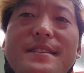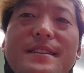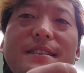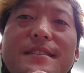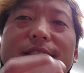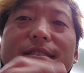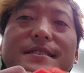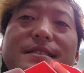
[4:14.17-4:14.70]

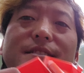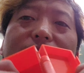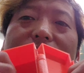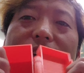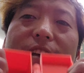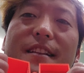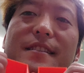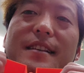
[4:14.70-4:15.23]
can
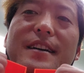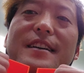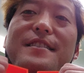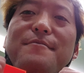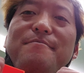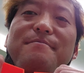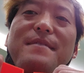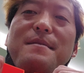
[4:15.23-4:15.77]
stand like
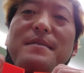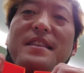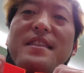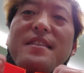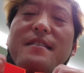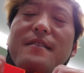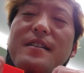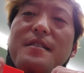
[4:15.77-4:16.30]
maybe
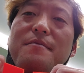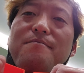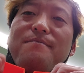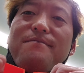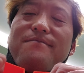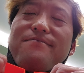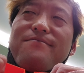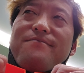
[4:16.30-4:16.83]
30,
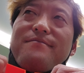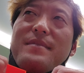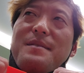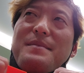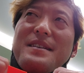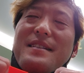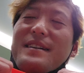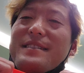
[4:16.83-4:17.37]

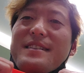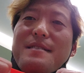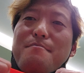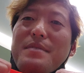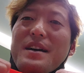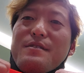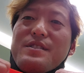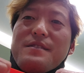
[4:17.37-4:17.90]
maybe like
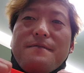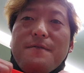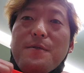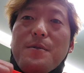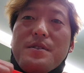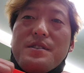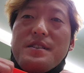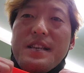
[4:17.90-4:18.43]
10 pounds of
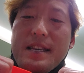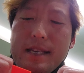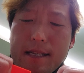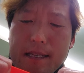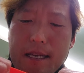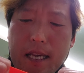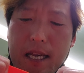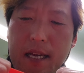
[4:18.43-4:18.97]
force,
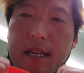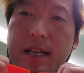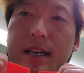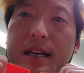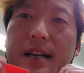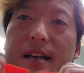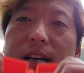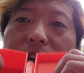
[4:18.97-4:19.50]
easy.
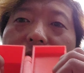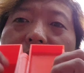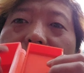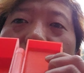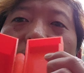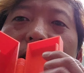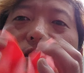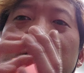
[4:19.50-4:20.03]

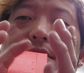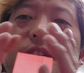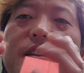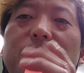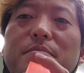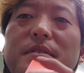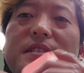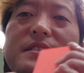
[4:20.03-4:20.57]
That's
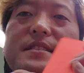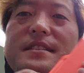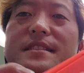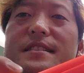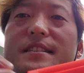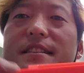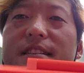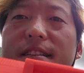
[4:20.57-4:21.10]
3D printed.
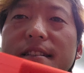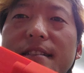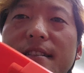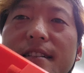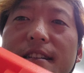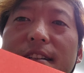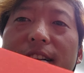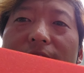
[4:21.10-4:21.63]

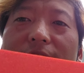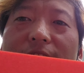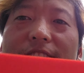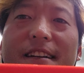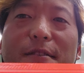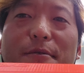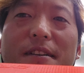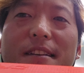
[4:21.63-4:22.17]

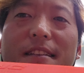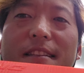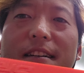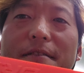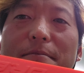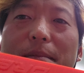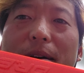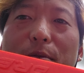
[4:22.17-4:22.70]
Really
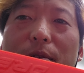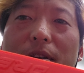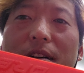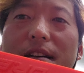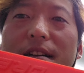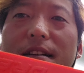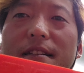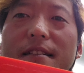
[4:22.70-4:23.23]
love my
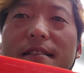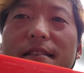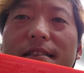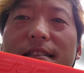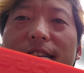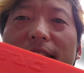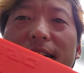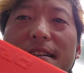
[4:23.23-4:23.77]
work.
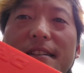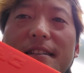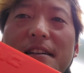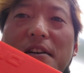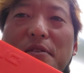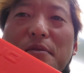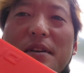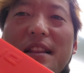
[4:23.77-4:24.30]

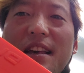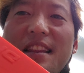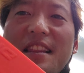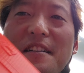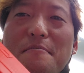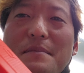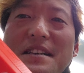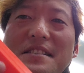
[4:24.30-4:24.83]
I really
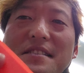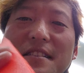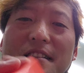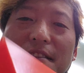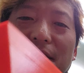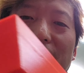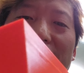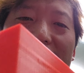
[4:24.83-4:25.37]
love
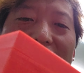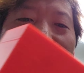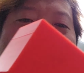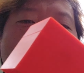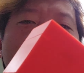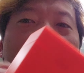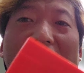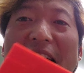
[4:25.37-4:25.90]
myself.
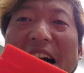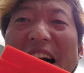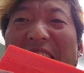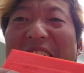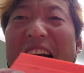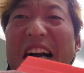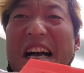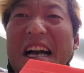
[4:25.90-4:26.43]

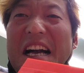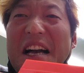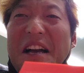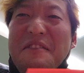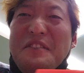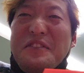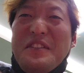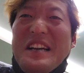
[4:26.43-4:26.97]

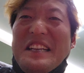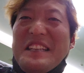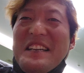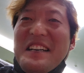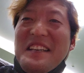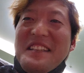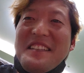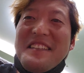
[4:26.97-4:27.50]
Have a great
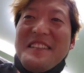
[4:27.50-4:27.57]
night.